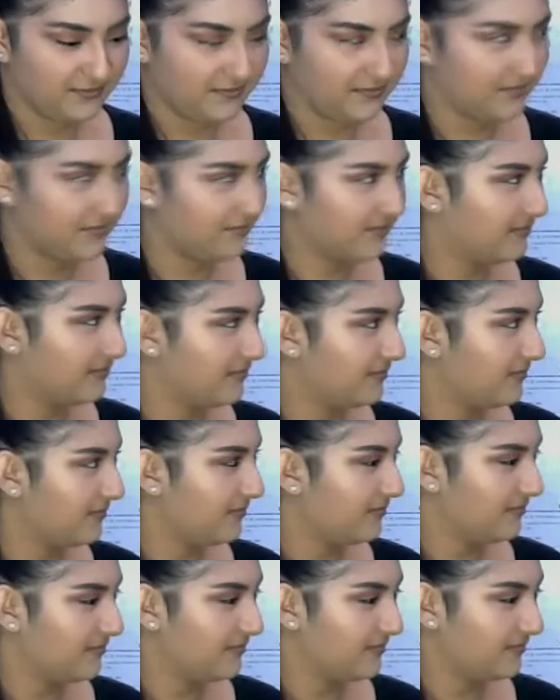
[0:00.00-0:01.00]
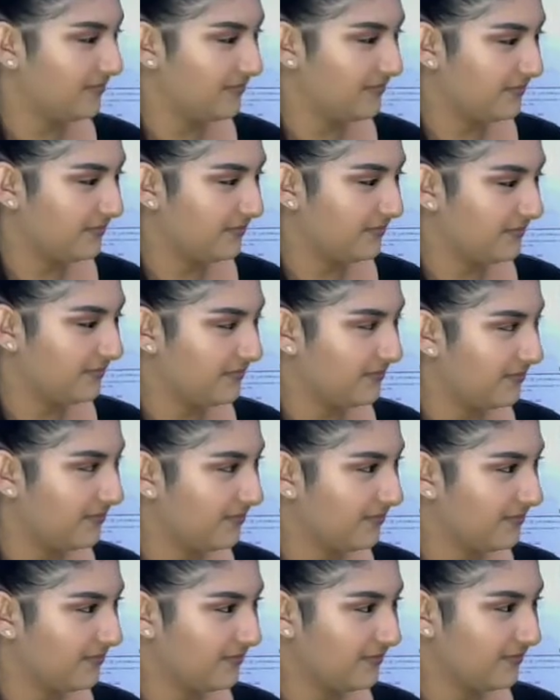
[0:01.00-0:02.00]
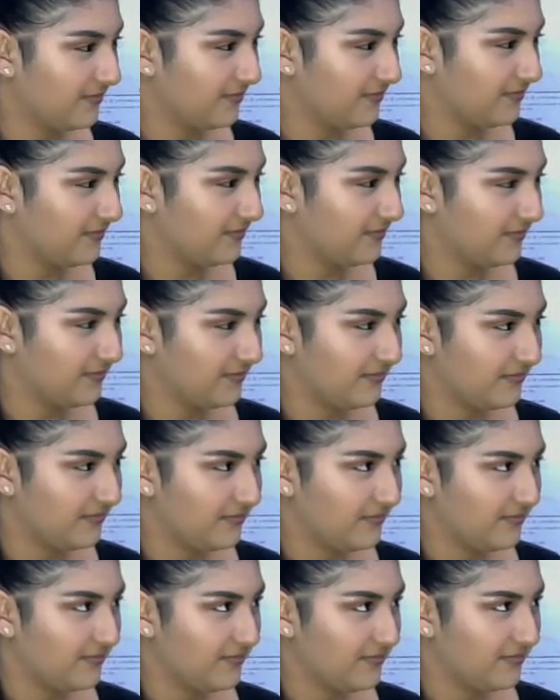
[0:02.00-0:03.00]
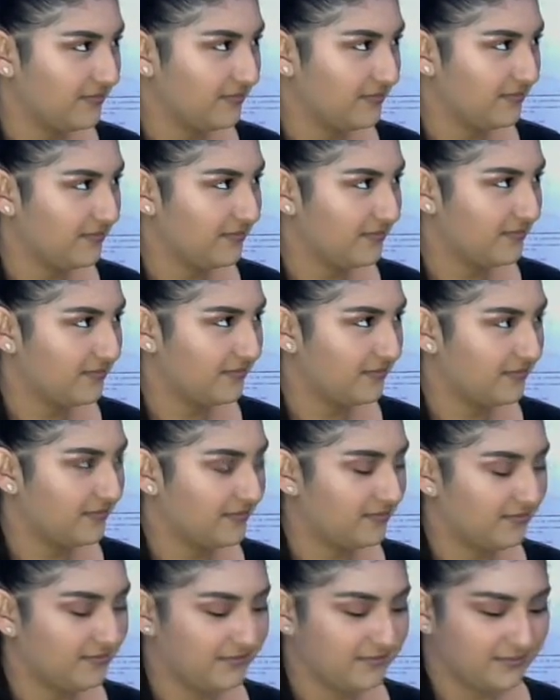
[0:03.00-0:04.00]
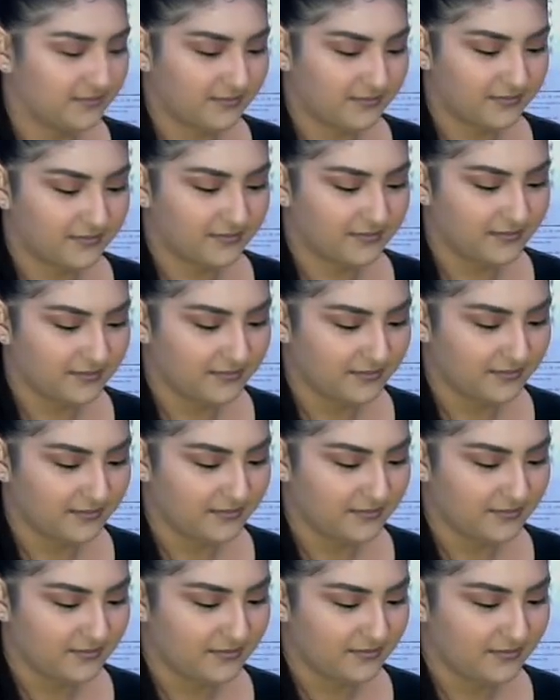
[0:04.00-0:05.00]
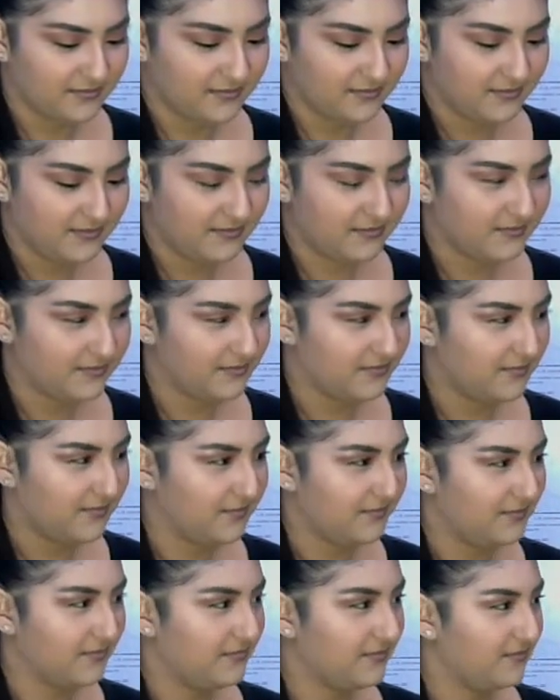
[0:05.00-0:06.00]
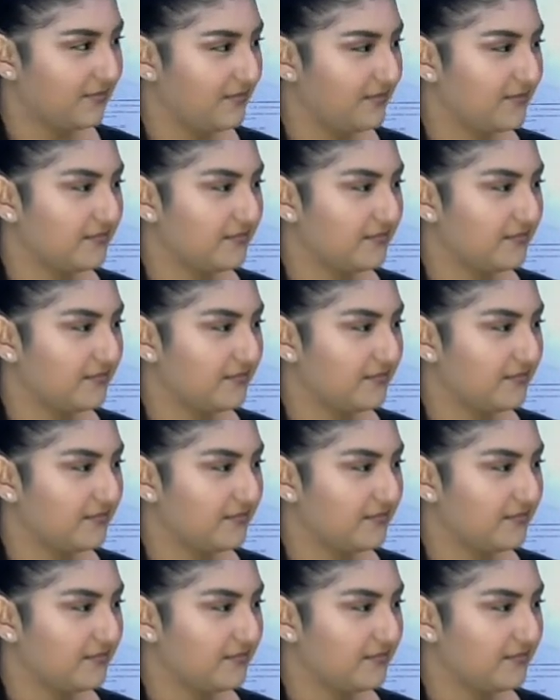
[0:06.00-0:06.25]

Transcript: This person isn't speaking.